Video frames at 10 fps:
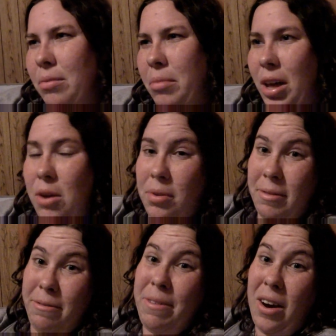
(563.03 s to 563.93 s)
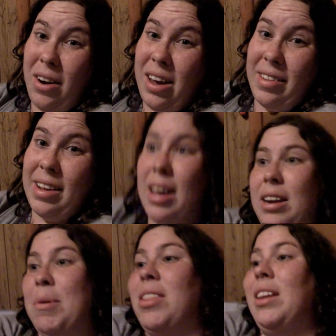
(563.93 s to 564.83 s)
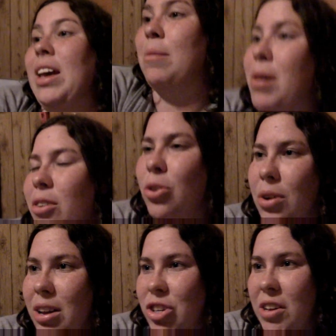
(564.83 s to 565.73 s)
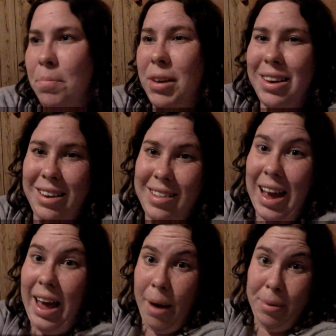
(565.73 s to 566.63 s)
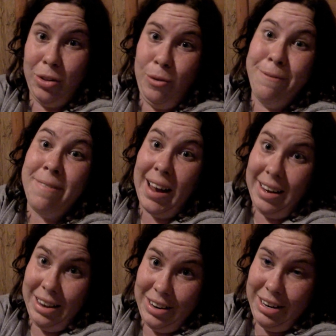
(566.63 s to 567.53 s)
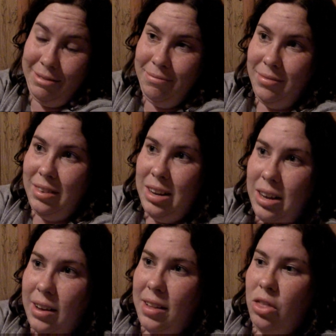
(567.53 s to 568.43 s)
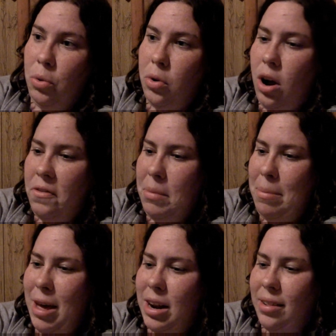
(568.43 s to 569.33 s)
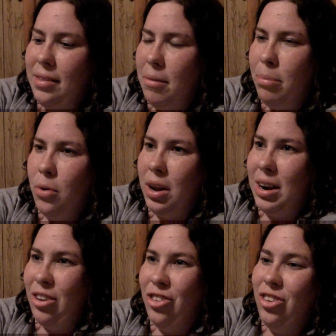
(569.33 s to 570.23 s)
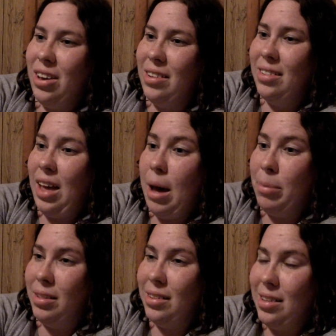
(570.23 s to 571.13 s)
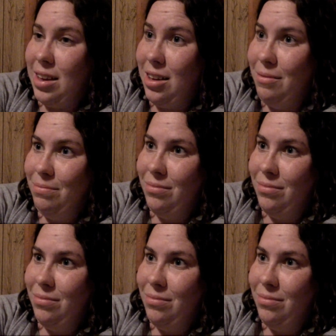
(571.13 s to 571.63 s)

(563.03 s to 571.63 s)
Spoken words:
But he was very excited about the ladybug toy, just because I happened to find it. Because he threw it off of my bed at some point, I just happened to see it.